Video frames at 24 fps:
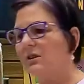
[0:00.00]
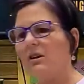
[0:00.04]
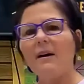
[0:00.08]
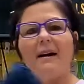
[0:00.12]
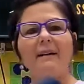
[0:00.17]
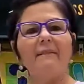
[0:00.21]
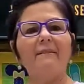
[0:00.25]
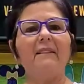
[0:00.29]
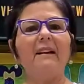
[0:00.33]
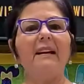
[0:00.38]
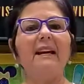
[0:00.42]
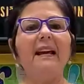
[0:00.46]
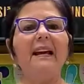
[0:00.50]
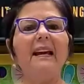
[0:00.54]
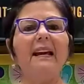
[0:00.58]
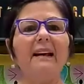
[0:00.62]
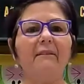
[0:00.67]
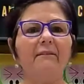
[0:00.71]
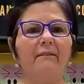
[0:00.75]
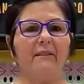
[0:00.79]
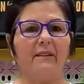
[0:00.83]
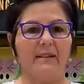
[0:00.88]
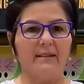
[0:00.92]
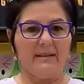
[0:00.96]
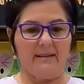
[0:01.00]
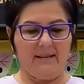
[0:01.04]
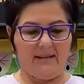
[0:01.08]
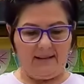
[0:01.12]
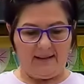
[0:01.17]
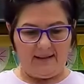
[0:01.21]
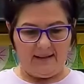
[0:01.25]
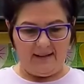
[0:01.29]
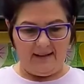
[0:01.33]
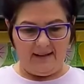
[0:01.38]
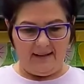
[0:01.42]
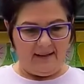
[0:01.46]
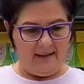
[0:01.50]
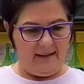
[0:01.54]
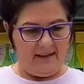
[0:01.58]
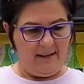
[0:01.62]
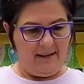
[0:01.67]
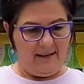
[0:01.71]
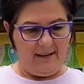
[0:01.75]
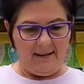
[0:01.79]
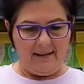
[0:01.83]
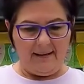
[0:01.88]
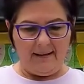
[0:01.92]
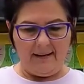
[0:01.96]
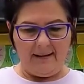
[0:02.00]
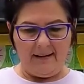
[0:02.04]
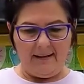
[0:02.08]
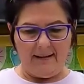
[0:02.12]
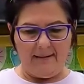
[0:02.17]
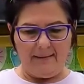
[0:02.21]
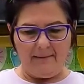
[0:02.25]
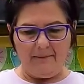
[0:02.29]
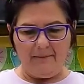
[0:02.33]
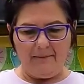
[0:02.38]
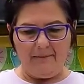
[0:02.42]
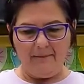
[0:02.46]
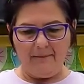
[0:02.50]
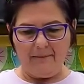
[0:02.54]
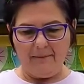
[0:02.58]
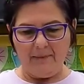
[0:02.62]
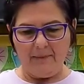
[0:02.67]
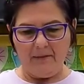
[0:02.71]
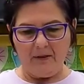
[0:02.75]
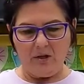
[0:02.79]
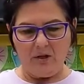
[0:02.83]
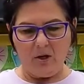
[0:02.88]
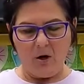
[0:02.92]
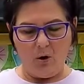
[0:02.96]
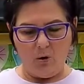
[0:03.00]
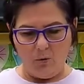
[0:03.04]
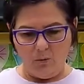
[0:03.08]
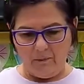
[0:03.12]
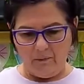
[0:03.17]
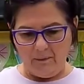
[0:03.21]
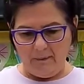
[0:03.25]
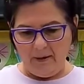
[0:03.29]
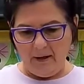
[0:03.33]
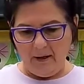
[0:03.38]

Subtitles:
have canvas. So